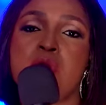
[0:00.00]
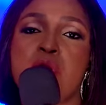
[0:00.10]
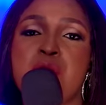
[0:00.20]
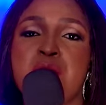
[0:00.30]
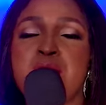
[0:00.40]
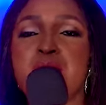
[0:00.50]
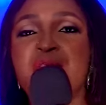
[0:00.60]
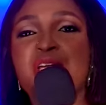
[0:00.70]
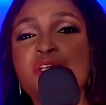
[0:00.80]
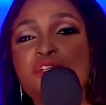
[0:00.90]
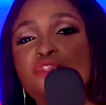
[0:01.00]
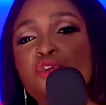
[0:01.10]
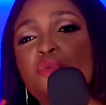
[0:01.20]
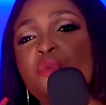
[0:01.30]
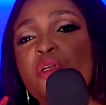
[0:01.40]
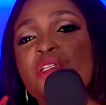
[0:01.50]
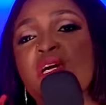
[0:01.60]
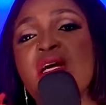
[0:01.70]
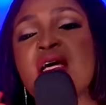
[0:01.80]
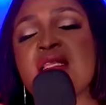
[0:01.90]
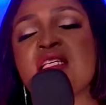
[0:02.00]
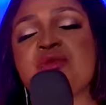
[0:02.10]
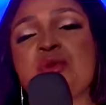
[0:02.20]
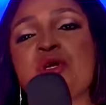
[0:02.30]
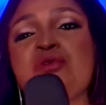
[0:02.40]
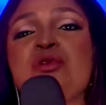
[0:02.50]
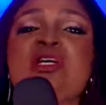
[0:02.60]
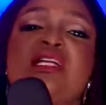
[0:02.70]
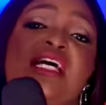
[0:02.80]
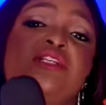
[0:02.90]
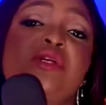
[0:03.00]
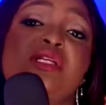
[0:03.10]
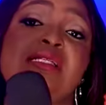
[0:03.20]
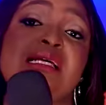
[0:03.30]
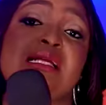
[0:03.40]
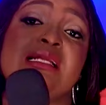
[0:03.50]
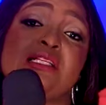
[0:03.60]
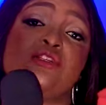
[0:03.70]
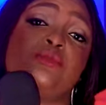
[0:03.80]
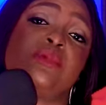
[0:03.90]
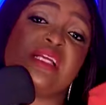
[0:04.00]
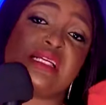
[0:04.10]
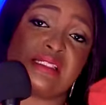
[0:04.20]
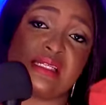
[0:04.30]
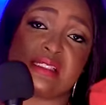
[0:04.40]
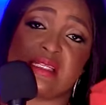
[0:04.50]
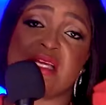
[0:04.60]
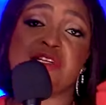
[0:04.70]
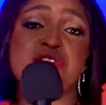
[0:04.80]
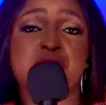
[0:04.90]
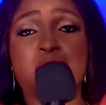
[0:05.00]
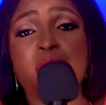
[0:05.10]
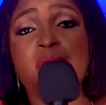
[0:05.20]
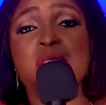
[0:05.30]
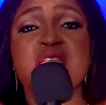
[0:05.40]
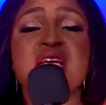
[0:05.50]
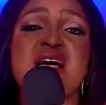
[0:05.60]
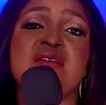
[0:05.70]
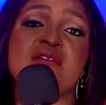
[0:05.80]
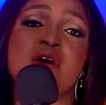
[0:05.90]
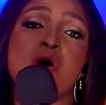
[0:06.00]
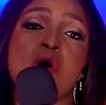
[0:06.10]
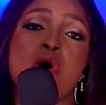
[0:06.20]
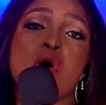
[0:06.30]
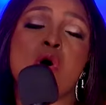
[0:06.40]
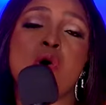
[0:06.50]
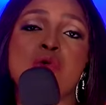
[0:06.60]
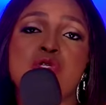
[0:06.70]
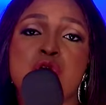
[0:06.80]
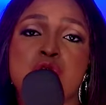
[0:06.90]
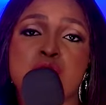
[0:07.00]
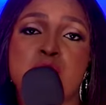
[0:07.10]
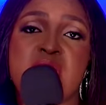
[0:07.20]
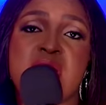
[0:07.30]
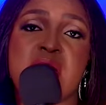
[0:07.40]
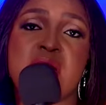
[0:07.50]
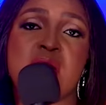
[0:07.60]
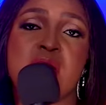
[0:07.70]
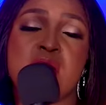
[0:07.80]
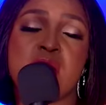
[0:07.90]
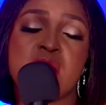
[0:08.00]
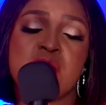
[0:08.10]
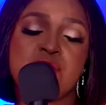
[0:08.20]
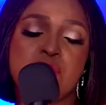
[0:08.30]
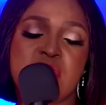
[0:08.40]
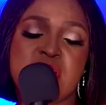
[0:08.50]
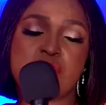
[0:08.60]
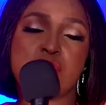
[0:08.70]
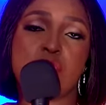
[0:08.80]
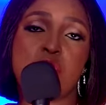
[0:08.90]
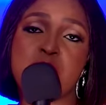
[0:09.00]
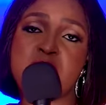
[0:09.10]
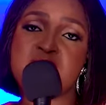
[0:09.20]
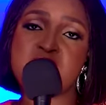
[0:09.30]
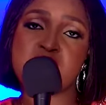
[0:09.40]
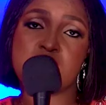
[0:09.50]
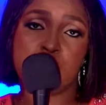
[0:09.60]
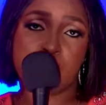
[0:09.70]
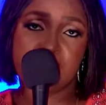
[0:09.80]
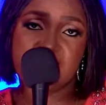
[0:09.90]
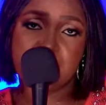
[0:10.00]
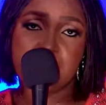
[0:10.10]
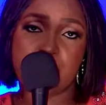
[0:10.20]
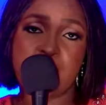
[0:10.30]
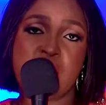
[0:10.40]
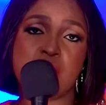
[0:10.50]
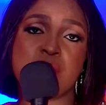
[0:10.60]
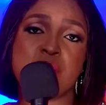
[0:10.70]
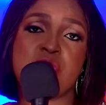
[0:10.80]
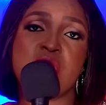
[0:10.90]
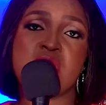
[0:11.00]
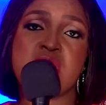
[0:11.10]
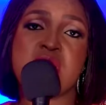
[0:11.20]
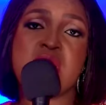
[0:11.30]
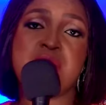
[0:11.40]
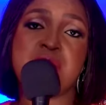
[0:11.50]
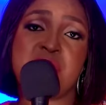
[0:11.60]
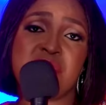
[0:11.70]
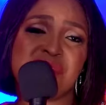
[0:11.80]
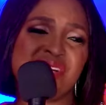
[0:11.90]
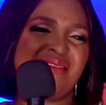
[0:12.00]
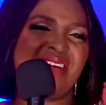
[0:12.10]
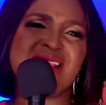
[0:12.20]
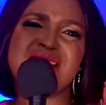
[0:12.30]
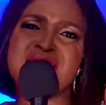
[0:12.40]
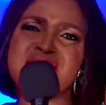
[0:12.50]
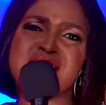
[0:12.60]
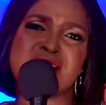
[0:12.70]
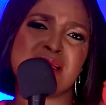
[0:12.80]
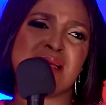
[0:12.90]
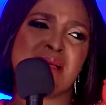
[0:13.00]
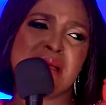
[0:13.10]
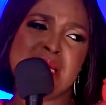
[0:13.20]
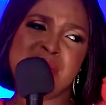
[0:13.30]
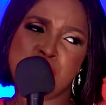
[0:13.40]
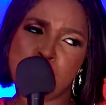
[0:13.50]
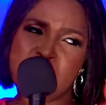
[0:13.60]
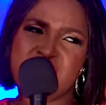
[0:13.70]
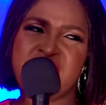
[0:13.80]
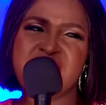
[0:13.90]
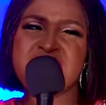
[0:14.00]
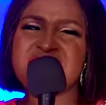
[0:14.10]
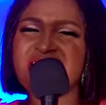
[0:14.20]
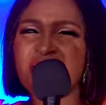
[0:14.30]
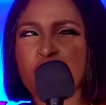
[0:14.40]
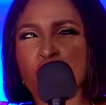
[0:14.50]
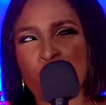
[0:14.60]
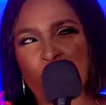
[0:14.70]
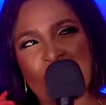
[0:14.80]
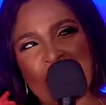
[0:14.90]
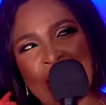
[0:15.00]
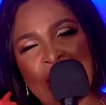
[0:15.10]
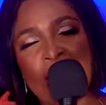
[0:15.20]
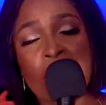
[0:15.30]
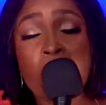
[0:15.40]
All right, ma'am. Thank you so much. This beautiful lady actually said that there are some places in Nigeria where we still have cultures where if you get to commit, you know, sleep around, there are repercussions. I've heard this. I've heard it in Nsukka,